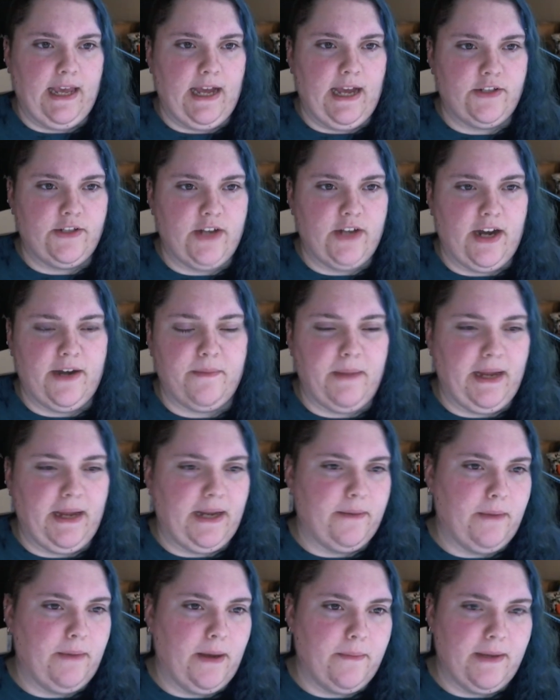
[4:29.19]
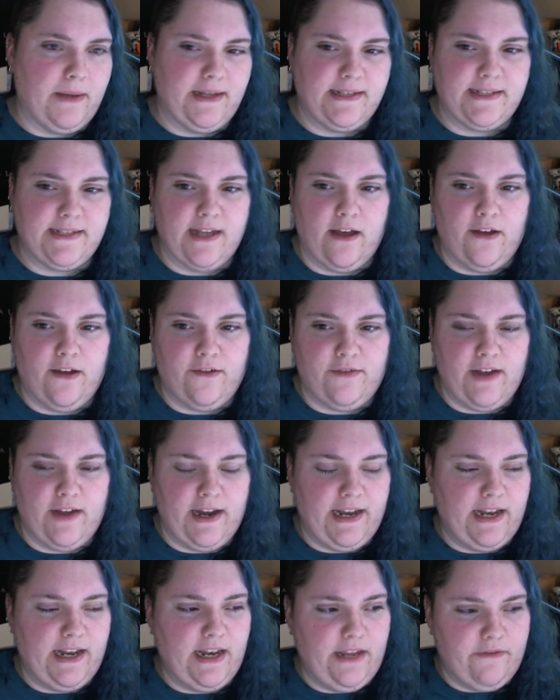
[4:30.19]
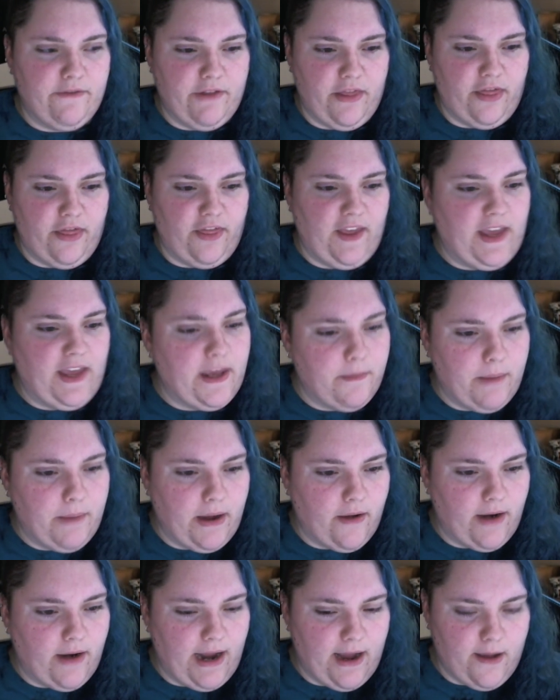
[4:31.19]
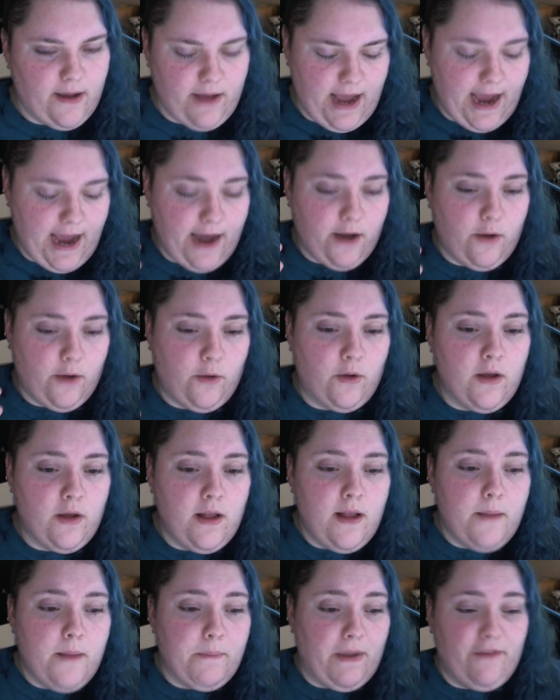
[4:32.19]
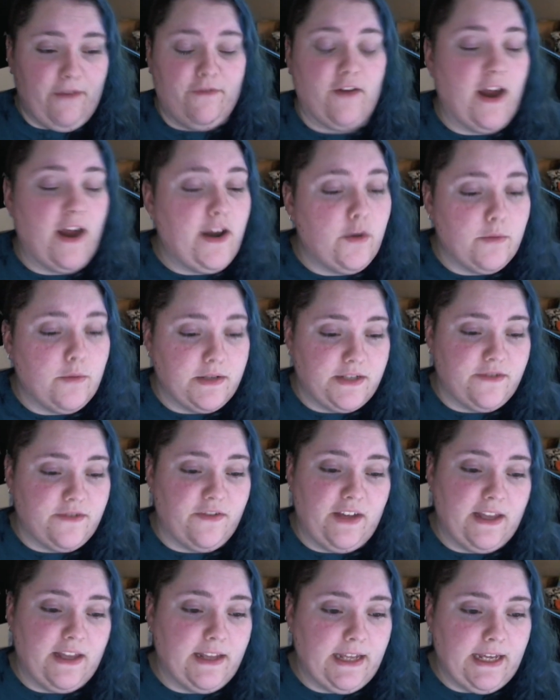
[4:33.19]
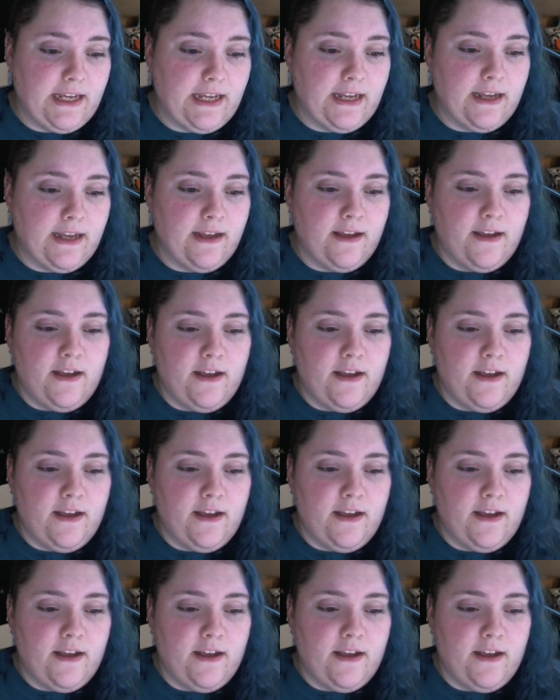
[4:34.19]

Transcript: I tried to make it about myself. I didn't even think about how my friend was feeling